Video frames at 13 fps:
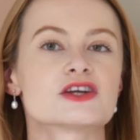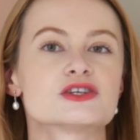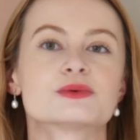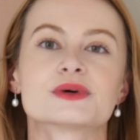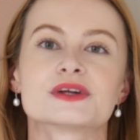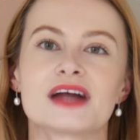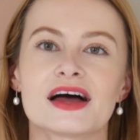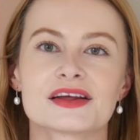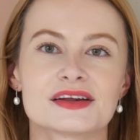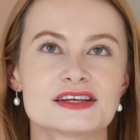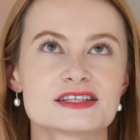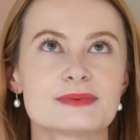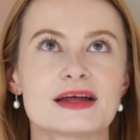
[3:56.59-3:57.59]
so we're not going
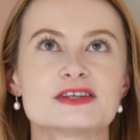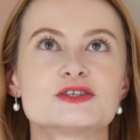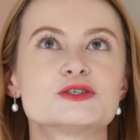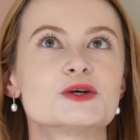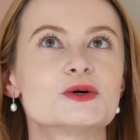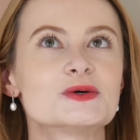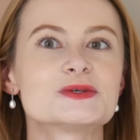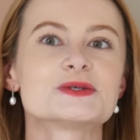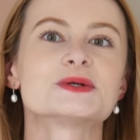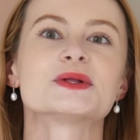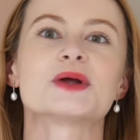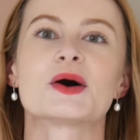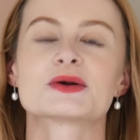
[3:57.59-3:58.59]
to spend
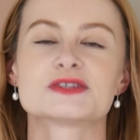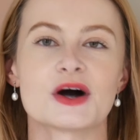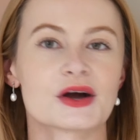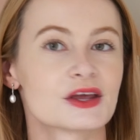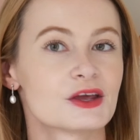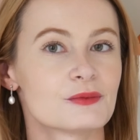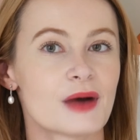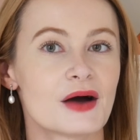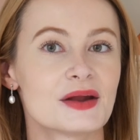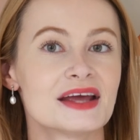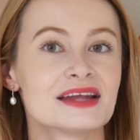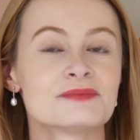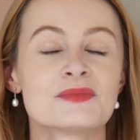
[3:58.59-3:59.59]
so long talking about
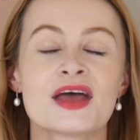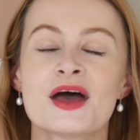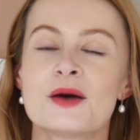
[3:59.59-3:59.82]
it.